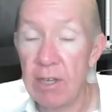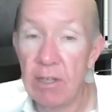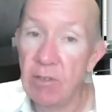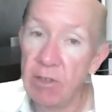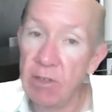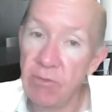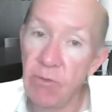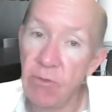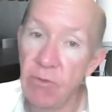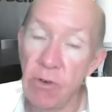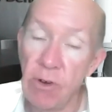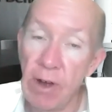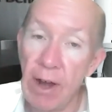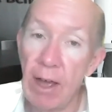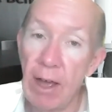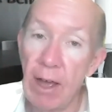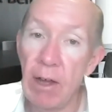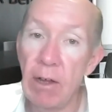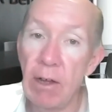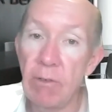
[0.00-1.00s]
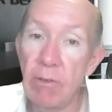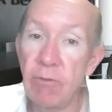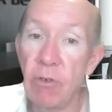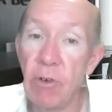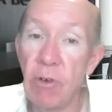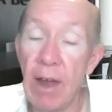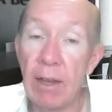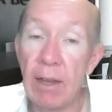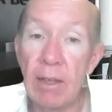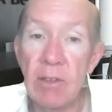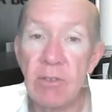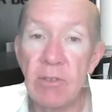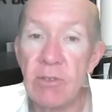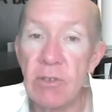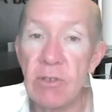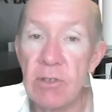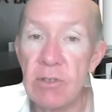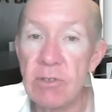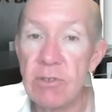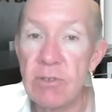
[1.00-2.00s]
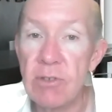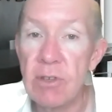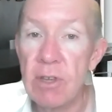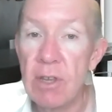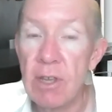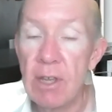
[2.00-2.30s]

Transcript: and just for our for our listeners